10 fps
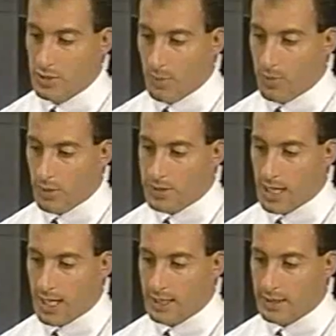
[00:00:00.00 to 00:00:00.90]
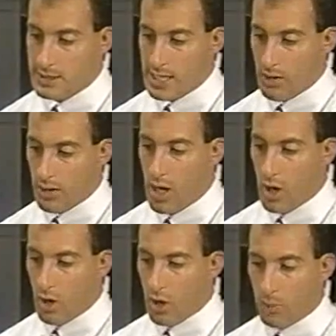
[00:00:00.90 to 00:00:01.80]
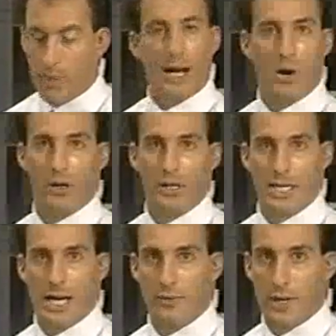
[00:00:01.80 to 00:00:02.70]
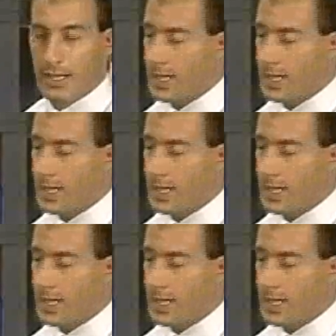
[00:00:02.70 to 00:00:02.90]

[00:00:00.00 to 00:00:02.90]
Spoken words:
New reports on in this hour. All power is out right